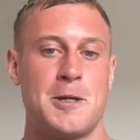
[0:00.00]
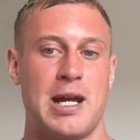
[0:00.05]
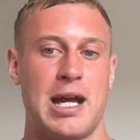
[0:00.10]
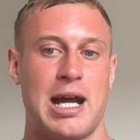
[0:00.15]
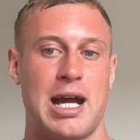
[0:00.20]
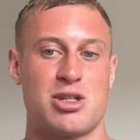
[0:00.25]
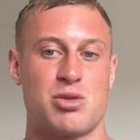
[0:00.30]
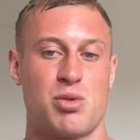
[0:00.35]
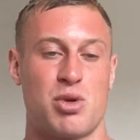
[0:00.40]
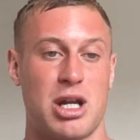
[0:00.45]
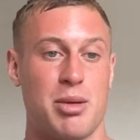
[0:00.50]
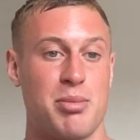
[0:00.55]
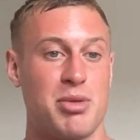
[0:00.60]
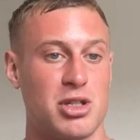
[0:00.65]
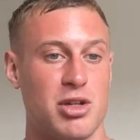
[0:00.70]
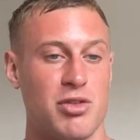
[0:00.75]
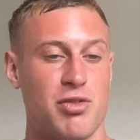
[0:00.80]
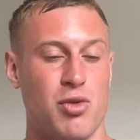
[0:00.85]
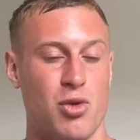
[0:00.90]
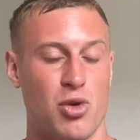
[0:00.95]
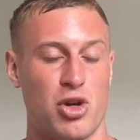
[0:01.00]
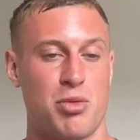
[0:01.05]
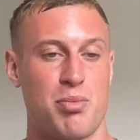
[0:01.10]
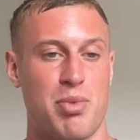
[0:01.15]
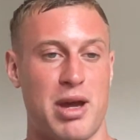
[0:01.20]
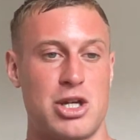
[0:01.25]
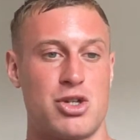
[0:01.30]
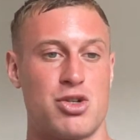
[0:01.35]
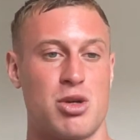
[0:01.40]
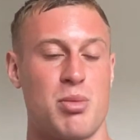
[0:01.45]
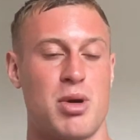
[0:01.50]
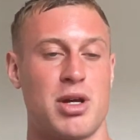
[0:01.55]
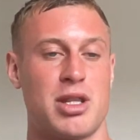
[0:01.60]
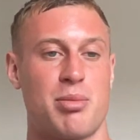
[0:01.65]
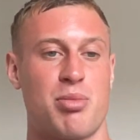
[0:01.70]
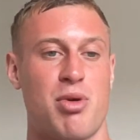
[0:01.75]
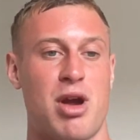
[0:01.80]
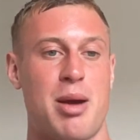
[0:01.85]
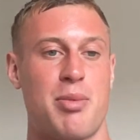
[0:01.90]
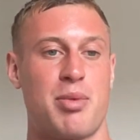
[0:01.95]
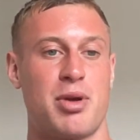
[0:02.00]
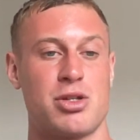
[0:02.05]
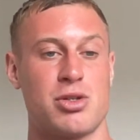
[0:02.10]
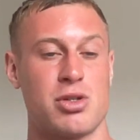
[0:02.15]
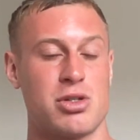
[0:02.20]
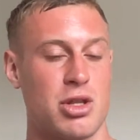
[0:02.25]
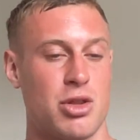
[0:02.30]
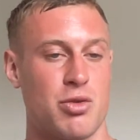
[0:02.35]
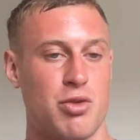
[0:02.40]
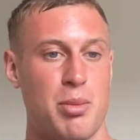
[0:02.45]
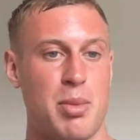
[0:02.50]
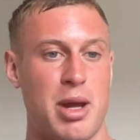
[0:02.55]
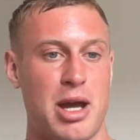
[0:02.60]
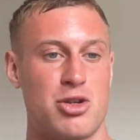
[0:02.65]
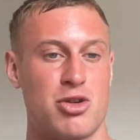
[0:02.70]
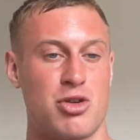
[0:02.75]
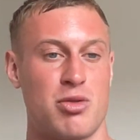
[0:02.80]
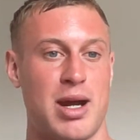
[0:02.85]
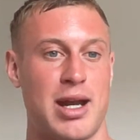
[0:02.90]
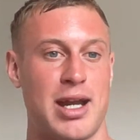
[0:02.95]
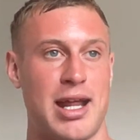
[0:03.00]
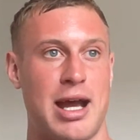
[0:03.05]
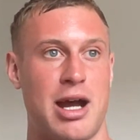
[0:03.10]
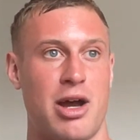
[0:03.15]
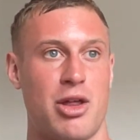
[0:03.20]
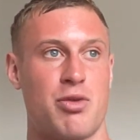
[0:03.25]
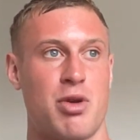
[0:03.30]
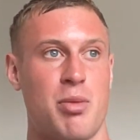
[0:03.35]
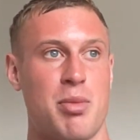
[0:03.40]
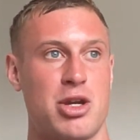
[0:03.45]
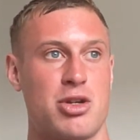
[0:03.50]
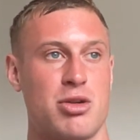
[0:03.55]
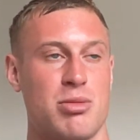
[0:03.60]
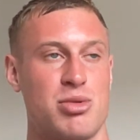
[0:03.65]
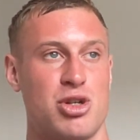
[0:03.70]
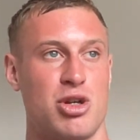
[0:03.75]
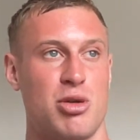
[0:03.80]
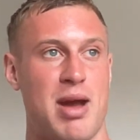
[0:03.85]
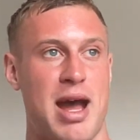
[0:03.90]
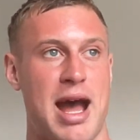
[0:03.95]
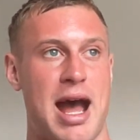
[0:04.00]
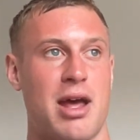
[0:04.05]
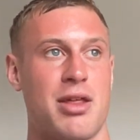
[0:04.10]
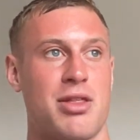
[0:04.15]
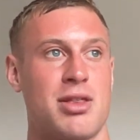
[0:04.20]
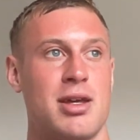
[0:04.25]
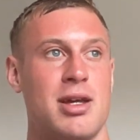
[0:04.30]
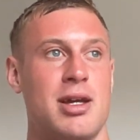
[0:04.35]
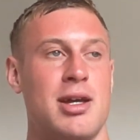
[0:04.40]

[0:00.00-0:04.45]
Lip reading: So we're going to build a 4th bedroom on the property. So it's a 3-bedroom right now, 3-bedroom, 2-bath.